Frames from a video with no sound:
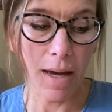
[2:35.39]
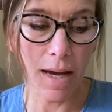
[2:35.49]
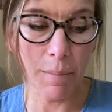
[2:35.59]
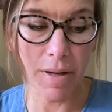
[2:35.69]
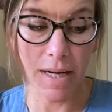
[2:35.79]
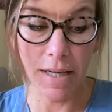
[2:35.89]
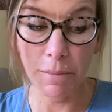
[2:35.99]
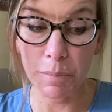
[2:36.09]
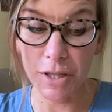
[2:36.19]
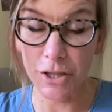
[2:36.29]
I bet I
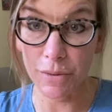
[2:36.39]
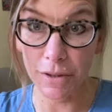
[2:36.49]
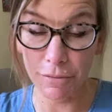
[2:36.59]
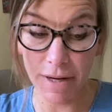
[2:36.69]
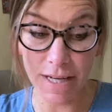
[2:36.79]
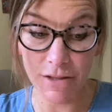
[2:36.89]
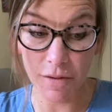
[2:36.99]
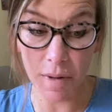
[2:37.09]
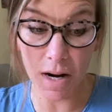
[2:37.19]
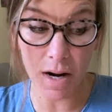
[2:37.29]
can beat you in a race
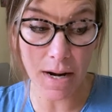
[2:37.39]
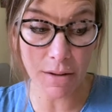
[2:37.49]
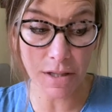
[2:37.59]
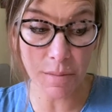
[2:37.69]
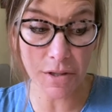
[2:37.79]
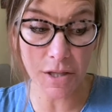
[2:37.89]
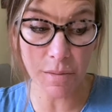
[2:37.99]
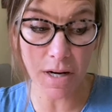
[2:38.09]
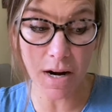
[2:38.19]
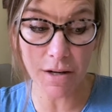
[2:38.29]
from our house to Mr.
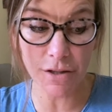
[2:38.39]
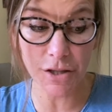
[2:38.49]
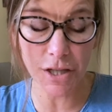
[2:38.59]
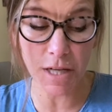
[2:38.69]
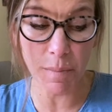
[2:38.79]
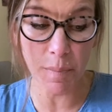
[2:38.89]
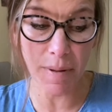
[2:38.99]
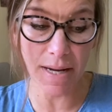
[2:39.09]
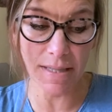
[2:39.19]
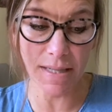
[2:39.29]
McCarter's Jeep,
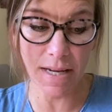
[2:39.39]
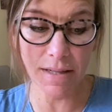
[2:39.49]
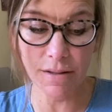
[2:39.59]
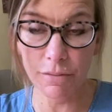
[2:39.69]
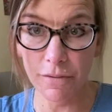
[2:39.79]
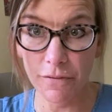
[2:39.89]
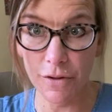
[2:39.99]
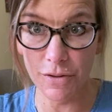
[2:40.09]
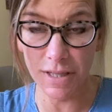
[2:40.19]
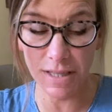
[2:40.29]
Bai says,
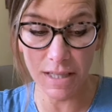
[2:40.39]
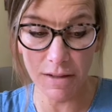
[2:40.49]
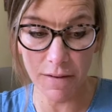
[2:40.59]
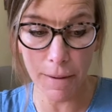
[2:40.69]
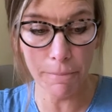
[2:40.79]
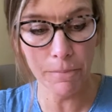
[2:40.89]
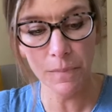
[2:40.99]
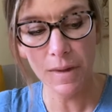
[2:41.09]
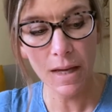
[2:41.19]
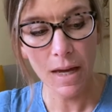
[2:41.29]
refusing to give up.
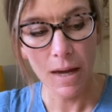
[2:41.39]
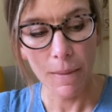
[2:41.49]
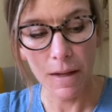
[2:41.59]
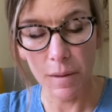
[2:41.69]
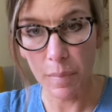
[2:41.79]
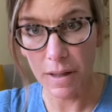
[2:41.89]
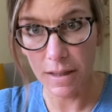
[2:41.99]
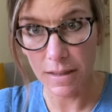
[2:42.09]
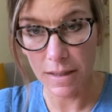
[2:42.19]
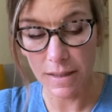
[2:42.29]
Then he
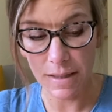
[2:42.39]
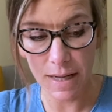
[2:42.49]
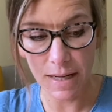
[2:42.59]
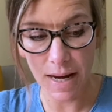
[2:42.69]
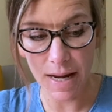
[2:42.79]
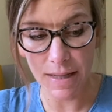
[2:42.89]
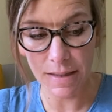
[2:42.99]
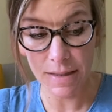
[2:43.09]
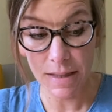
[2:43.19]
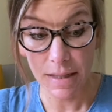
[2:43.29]
pauses and
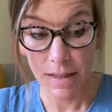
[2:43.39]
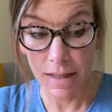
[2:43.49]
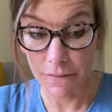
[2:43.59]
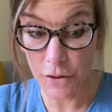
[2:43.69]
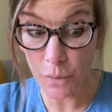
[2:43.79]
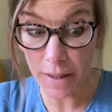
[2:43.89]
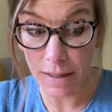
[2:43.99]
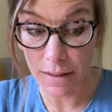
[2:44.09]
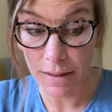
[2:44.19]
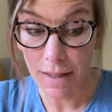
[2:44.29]
adds, if you
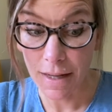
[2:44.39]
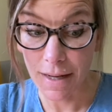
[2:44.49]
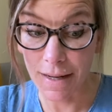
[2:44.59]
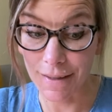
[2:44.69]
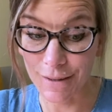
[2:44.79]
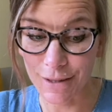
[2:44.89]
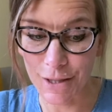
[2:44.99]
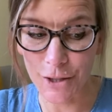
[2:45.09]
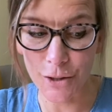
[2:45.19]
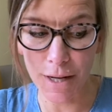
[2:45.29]
win, I'll
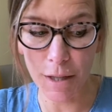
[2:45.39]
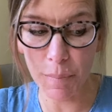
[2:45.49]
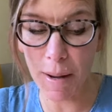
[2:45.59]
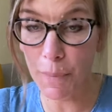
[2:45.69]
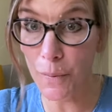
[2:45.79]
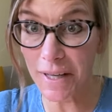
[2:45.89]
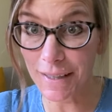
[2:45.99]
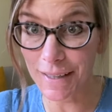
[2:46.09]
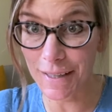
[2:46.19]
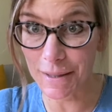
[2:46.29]
teach you how to pop a
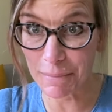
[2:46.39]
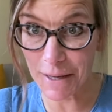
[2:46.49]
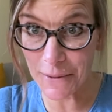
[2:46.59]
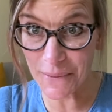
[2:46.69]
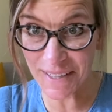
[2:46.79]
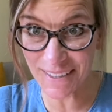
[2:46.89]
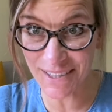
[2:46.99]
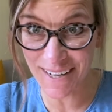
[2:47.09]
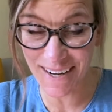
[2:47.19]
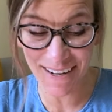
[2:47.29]
wheelie in my
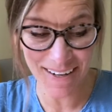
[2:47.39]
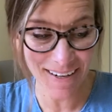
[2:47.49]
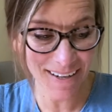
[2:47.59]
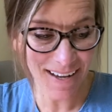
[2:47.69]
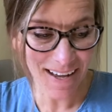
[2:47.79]
wheelchair.